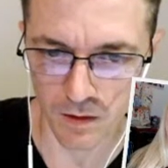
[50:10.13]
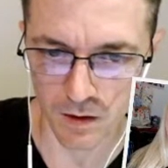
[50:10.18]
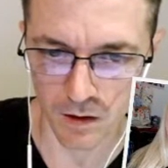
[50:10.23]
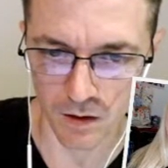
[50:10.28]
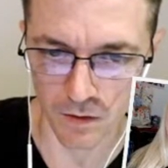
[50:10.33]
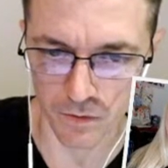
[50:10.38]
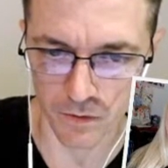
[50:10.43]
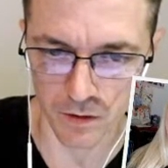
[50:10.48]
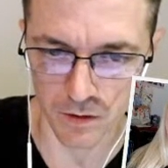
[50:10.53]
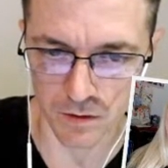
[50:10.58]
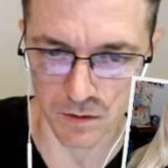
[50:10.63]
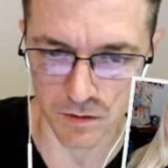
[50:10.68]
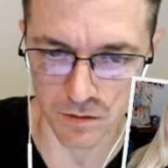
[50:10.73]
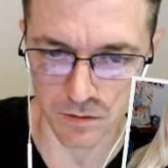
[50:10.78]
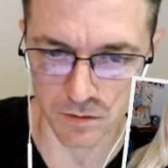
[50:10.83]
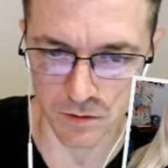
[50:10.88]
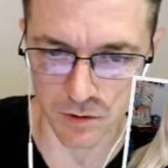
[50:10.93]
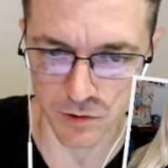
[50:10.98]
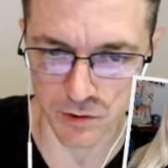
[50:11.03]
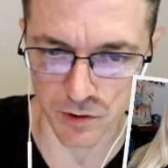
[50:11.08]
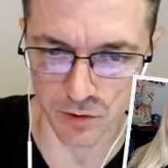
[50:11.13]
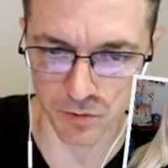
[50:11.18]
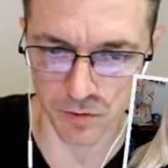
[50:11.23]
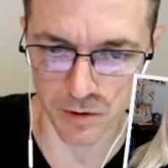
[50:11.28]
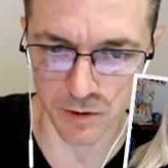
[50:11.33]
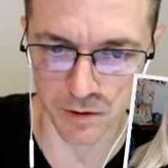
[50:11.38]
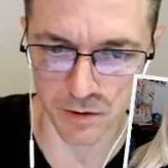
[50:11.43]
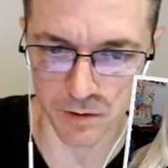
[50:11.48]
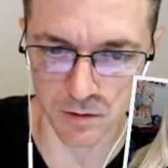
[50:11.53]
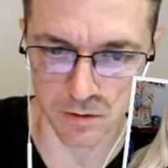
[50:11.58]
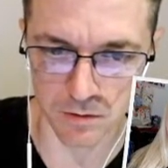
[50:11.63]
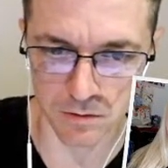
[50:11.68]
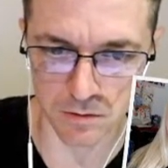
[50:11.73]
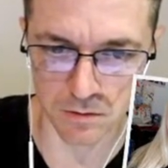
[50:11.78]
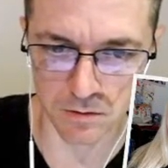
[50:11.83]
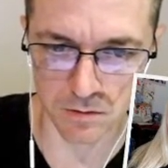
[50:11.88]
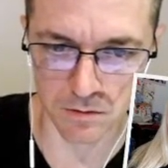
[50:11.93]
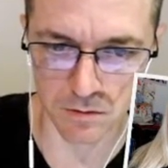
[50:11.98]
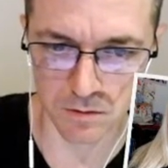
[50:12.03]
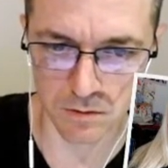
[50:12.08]
And the digiguard,
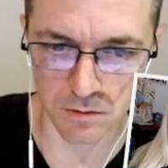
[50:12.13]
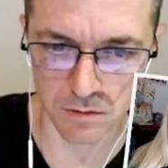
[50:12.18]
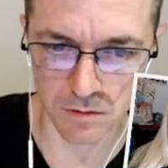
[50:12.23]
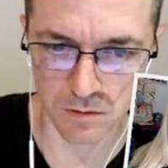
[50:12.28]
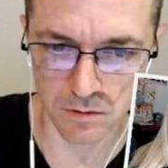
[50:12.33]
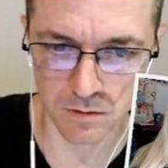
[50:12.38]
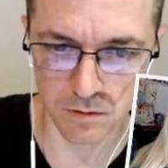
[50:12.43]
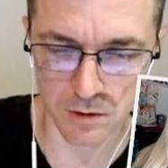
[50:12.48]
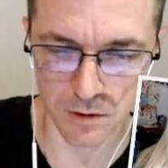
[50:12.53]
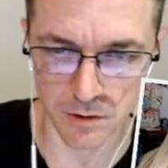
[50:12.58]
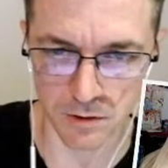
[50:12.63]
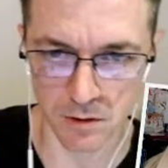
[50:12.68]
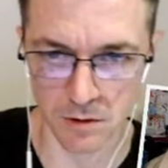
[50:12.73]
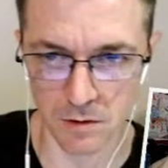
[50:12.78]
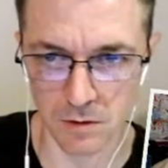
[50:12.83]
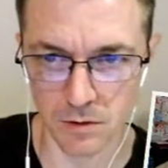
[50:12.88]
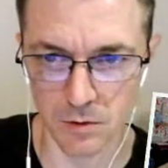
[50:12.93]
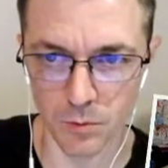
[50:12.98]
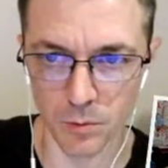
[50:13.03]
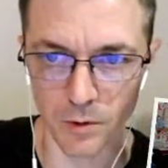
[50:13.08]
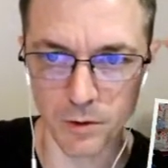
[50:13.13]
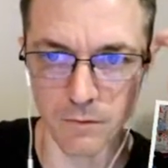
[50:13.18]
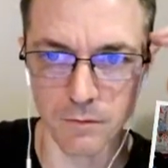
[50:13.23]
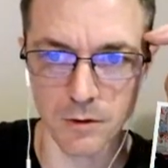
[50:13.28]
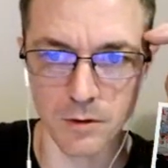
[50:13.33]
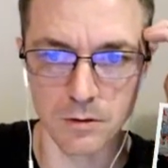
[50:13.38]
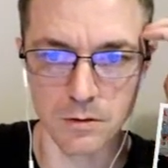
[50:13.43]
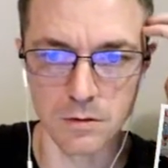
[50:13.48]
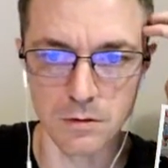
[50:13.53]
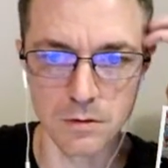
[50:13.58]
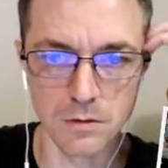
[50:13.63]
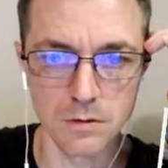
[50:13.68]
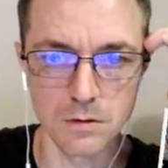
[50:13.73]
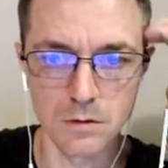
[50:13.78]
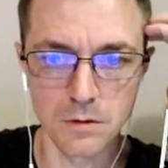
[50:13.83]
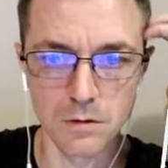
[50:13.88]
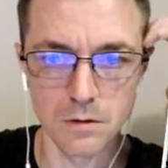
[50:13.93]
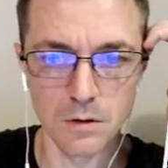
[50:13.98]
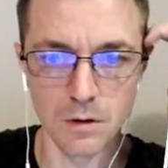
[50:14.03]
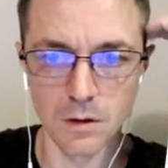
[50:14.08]
whatever,
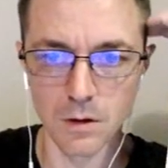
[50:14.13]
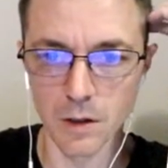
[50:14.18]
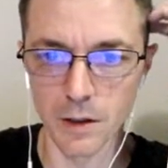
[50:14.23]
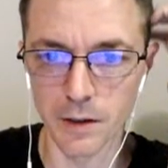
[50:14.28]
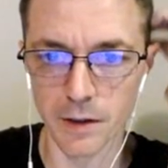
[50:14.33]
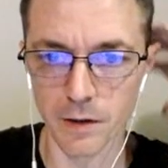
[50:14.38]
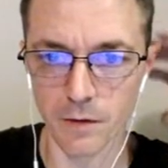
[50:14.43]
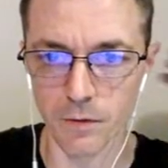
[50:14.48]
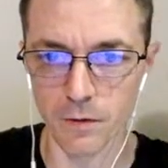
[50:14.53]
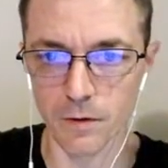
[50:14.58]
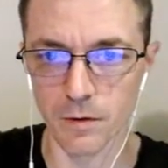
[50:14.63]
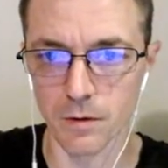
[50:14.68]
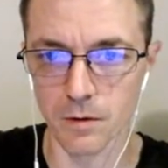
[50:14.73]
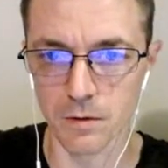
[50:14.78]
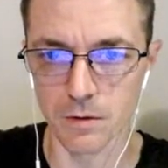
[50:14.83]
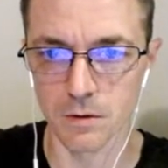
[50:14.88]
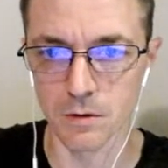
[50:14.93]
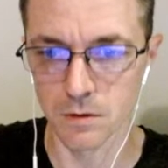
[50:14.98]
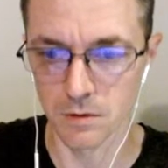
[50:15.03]
leg there.